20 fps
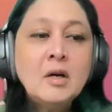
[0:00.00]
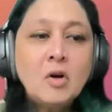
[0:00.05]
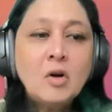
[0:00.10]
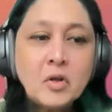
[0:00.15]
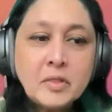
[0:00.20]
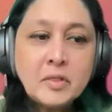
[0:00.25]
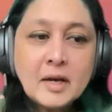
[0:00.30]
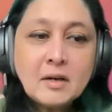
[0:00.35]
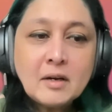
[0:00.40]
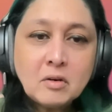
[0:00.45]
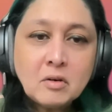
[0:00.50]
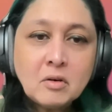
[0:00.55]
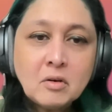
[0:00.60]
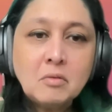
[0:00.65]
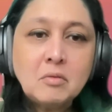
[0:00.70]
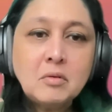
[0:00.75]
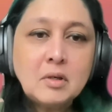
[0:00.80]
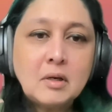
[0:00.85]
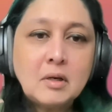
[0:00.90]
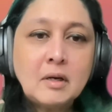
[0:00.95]
On that
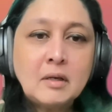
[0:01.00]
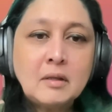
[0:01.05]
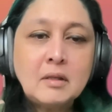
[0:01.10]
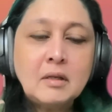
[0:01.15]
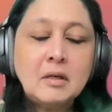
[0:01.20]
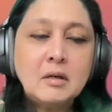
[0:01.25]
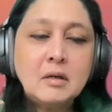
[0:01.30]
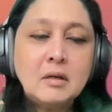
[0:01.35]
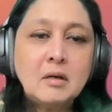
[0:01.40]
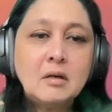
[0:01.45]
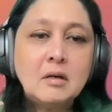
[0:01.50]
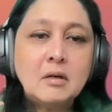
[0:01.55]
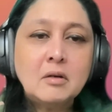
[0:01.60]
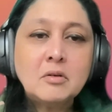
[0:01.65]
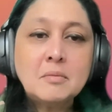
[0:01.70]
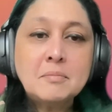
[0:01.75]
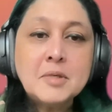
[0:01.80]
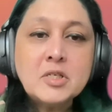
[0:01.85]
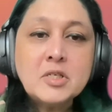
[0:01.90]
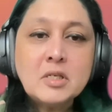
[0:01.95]
note, I think,
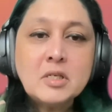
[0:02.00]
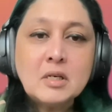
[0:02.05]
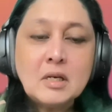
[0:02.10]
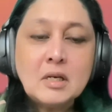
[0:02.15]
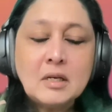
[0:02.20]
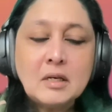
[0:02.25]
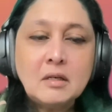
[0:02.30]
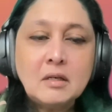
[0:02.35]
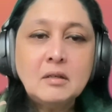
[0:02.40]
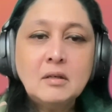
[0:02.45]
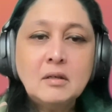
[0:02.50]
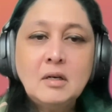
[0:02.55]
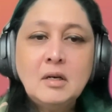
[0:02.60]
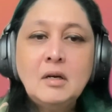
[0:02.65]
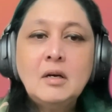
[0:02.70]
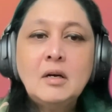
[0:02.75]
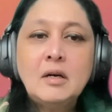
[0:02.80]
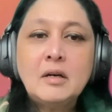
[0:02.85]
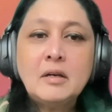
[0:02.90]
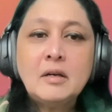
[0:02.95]
Commissioner Lee,
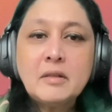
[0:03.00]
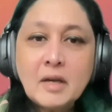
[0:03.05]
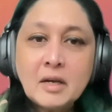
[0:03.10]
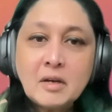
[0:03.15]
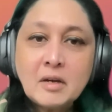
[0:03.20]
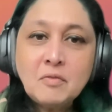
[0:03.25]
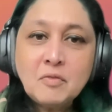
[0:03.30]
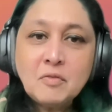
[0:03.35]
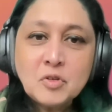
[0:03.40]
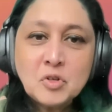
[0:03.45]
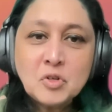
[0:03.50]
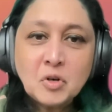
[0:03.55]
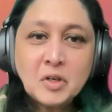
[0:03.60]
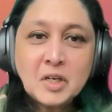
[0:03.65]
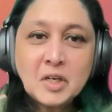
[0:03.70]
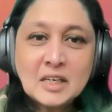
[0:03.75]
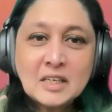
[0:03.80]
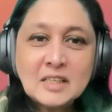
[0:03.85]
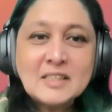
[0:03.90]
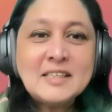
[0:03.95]
thank you for
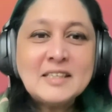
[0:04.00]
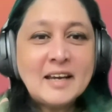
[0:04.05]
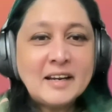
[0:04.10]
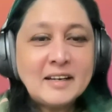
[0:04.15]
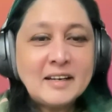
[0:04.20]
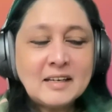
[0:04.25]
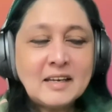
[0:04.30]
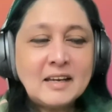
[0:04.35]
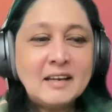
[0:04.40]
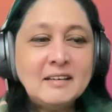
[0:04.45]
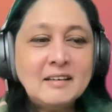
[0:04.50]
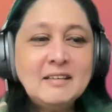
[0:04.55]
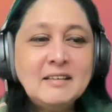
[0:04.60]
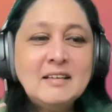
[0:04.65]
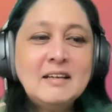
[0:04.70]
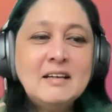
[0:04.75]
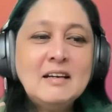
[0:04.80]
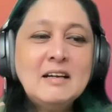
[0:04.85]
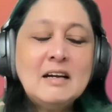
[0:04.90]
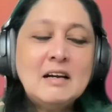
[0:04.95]
joining us yet again.
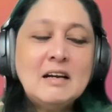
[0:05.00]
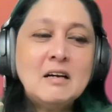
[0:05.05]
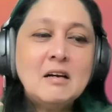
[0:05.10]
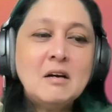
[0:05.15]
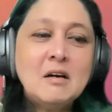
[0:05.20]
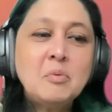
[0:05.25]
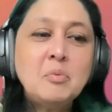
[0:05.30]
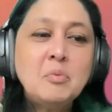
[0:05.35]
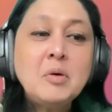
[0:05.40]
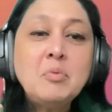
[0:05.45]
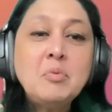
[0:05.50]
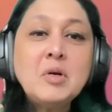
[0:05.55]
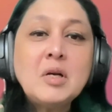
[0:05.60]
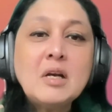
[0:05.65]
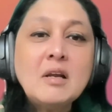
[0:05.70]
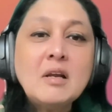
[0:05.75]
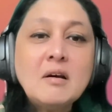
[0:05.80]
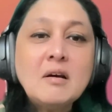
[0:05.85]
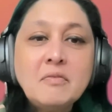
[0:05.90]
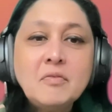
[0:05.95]
We would
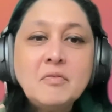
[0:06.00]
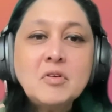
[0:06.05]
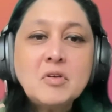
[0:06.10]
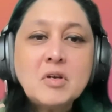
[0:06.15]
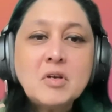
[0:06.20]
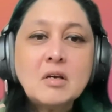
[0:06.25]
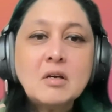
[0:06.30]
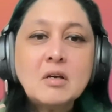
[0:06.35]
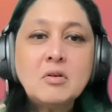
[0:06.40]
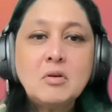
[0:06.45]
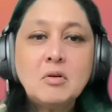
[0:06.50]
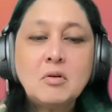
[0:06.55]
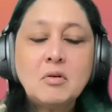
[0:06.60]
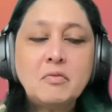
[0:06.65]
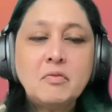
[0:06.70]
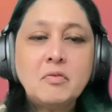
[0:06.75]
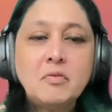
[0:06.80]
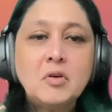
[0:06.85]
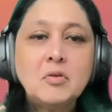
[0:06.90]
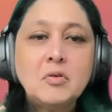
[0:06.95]
love to hear your
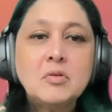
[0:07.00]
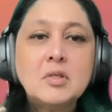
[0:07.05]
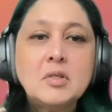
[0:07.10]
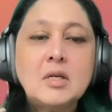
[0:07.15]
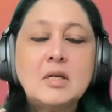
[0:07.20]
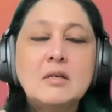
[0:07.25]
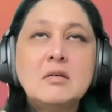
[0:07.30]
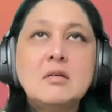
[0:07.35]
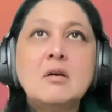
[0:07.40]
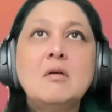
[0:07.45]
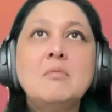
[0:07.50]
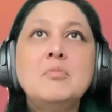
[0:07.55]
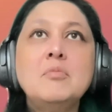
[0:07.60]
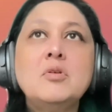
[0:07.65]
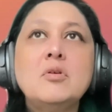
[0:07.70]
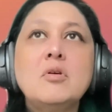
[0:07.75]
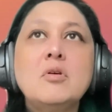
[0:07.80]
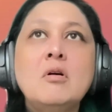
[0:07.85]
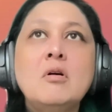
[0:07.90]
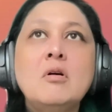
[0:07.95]
views in terms
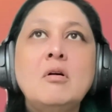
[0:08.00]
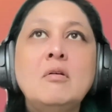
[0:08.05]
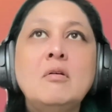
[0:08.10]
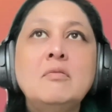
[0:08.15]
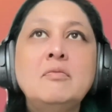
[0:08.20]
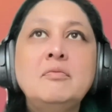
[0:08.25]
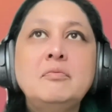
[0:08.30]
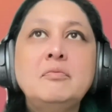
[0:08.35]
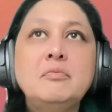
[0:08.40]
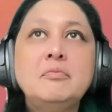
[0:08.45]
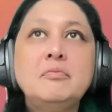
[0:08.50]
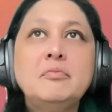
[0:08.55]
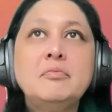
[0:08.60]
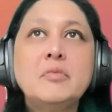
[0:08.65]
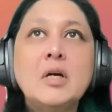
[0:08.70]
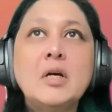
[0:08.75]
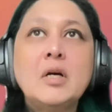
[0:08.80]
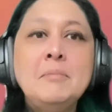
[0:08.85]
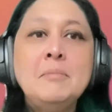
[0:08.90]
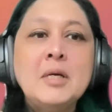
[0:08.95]
of,
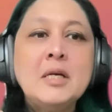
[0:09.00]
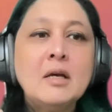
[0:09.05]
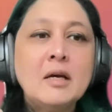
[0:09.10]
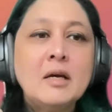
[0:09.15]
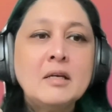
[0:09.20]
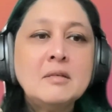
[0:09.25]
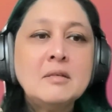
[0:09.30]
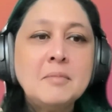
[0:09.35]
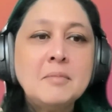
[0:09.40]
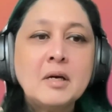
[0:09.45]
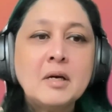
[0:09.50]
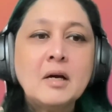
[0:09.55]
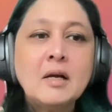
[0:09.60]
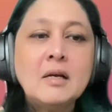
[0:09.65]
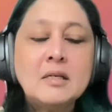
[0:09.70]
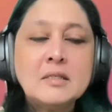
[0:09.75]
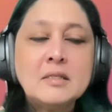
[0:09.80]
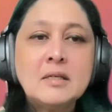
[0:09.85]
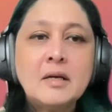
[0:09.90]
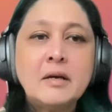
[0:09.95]
I mean, as Miguel
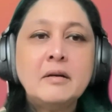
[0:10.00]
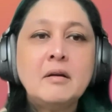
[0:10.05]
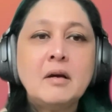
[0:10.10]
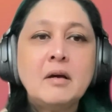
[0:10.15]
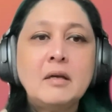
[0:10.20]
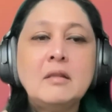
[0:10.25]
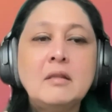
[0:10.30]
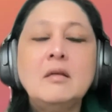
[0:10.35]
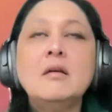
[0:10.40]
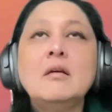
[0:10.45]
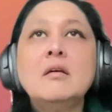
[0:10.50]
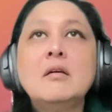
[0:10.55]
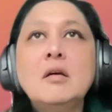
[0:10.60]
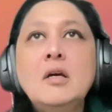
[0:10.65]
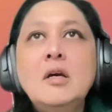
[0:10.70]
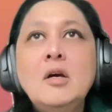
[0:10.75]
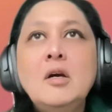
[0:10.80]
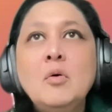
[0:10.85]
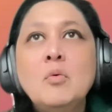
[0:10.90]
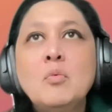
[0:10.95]
has said, I think
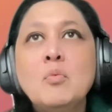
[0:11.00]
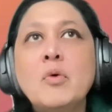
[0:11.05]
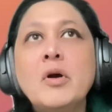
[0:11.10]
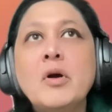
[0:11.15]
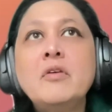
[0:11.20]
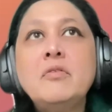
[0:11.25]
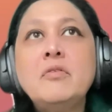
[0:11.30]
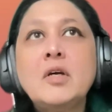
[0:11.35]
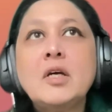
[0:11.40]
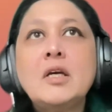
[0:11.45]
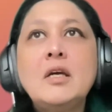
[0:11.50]
one of the